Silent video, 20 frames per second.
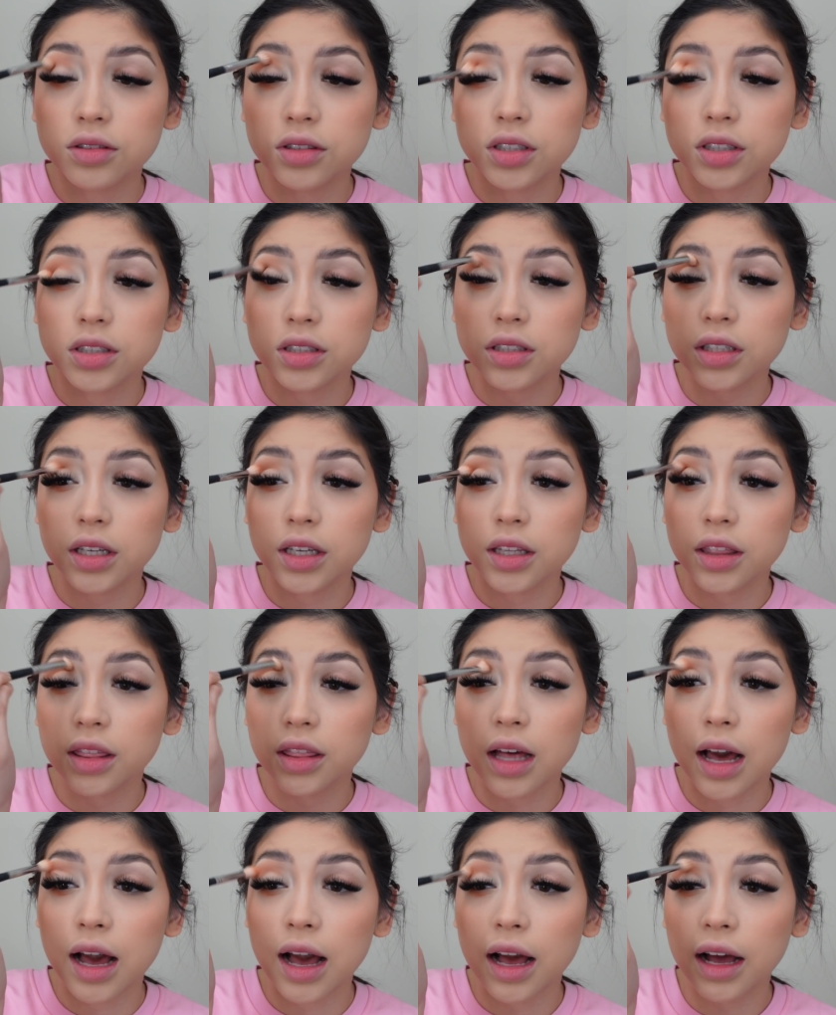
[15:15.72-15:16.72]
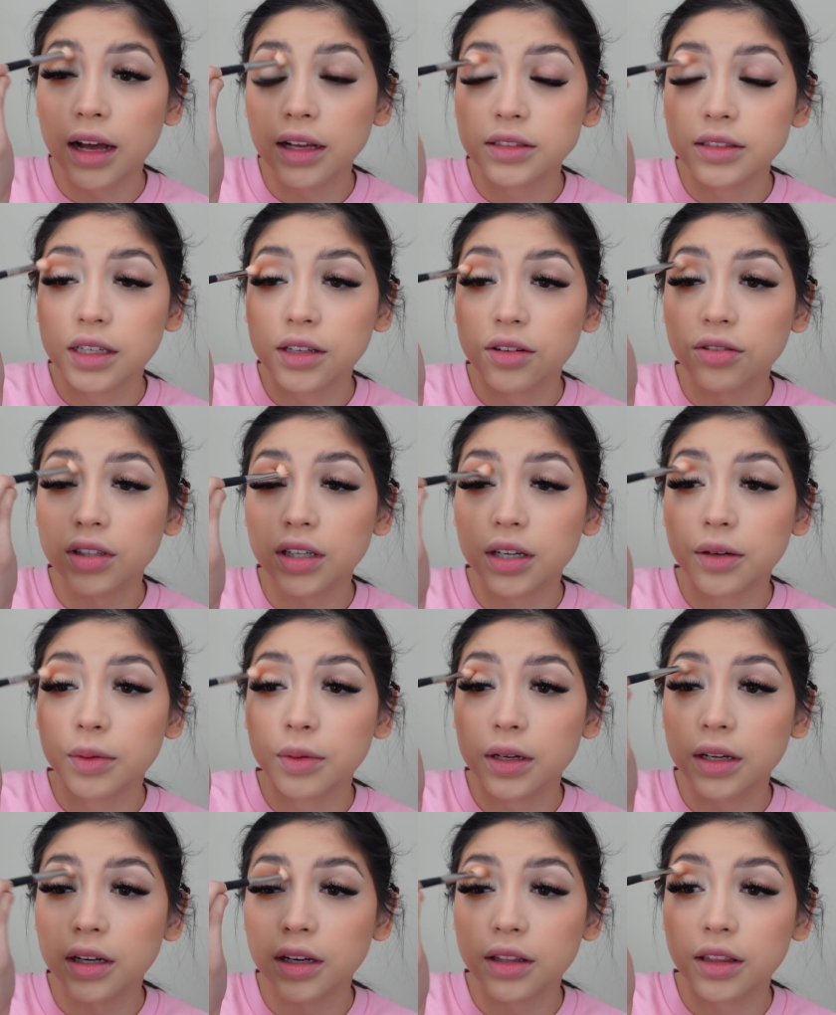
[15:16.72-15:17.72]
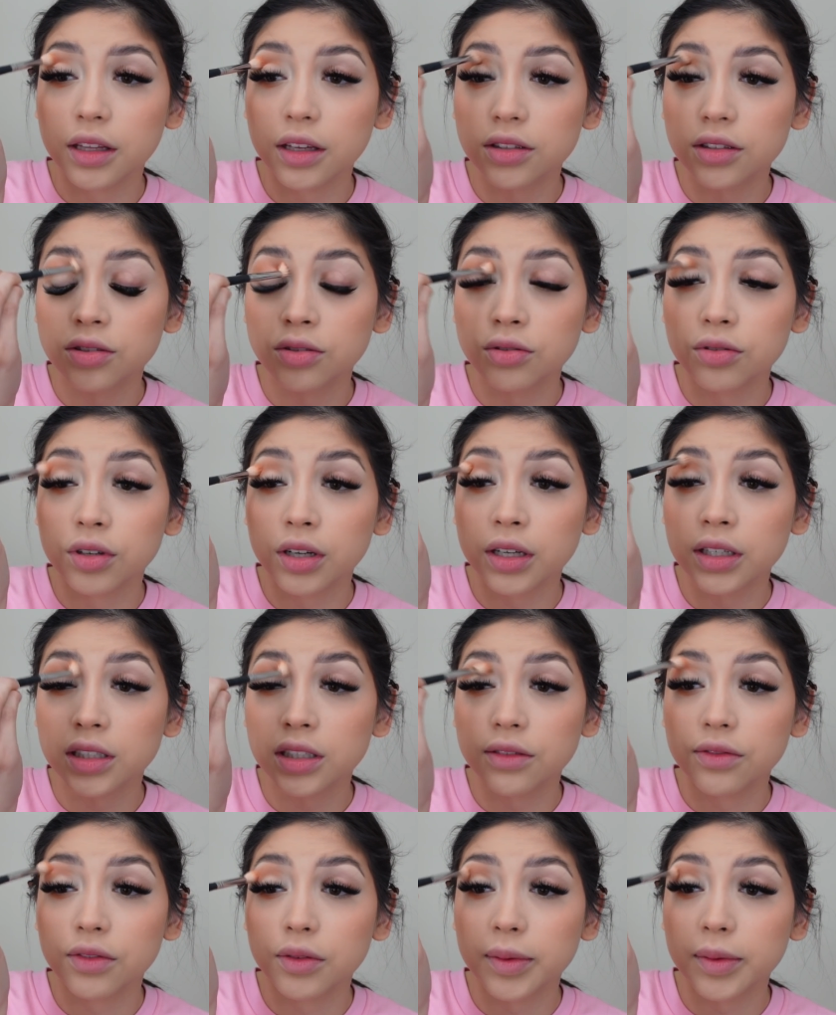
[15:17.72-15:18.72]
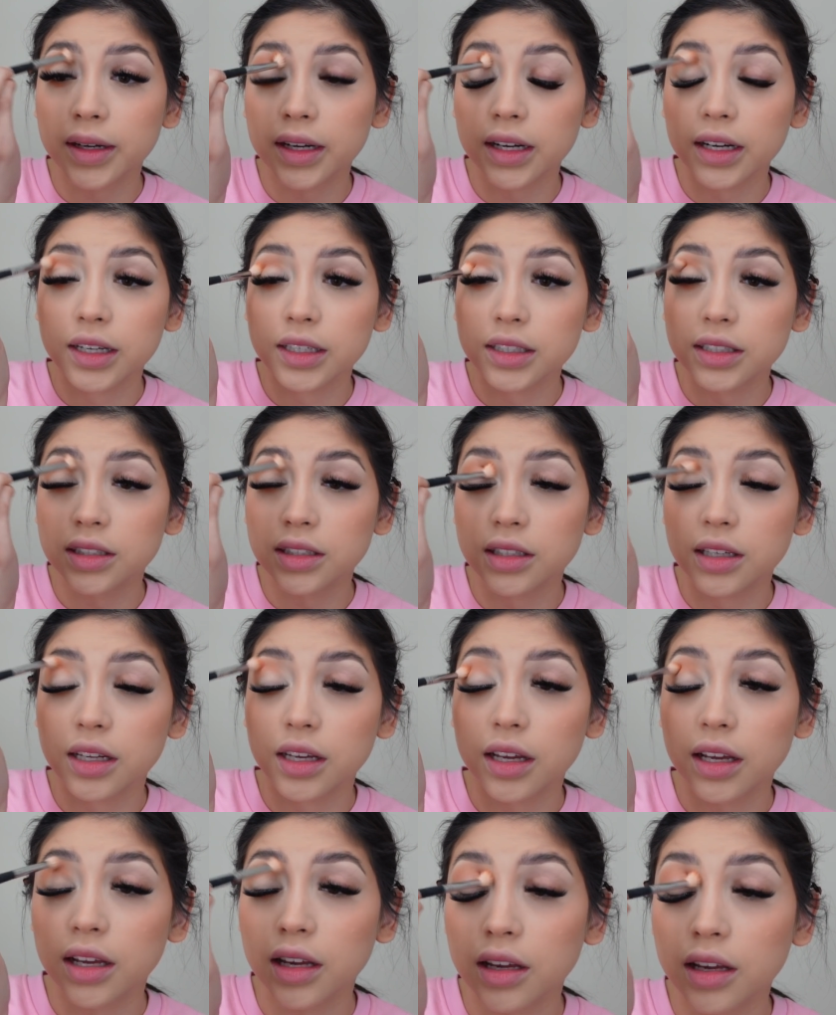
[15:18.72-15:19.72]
just like that. I don't think I want anything too crazy for my eyes today.